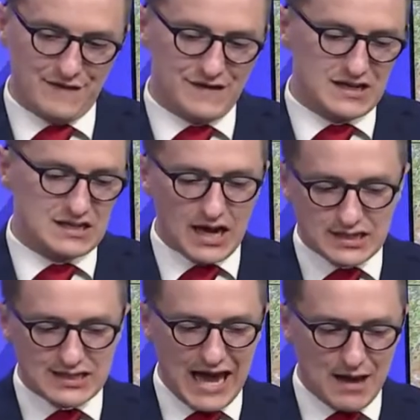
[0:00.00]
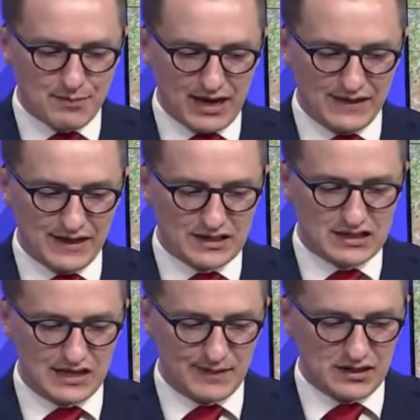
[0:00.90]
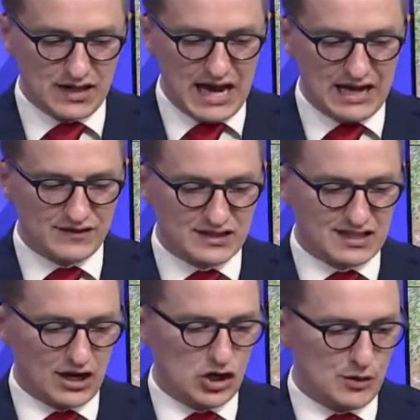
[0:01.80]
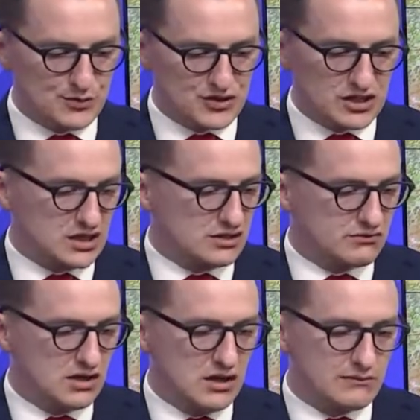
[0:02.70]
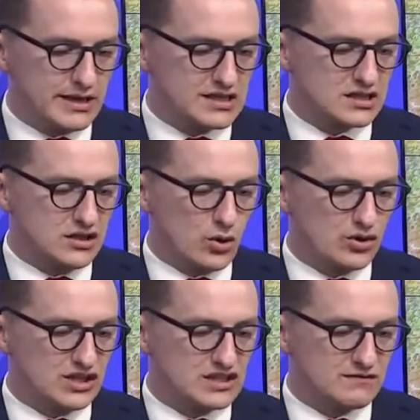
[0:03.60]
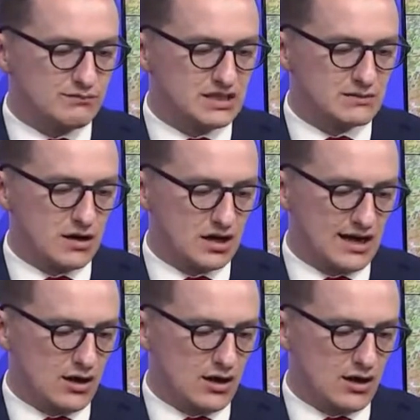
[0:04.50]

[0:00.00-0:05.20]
If it does happen, I think it's going to be a line that's like Hoopston and basically northeast of Bismarck.